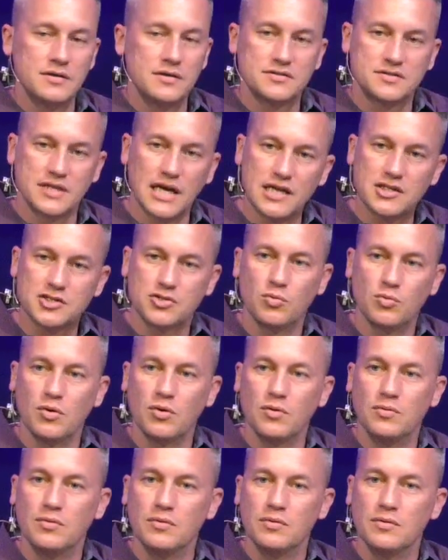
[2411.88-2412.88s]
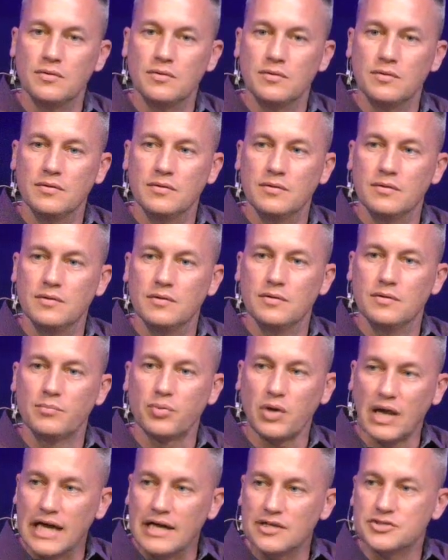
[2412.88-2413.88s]
Sexual
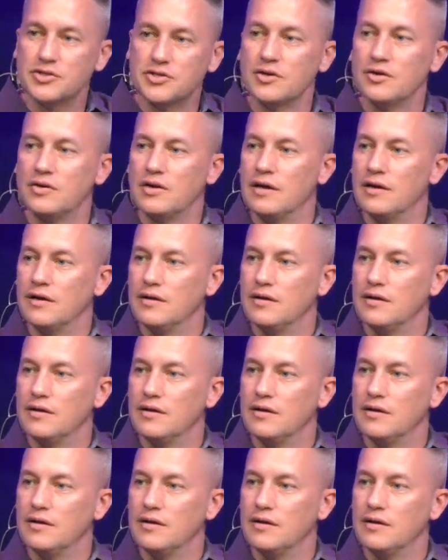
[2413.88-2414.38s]
pleasure,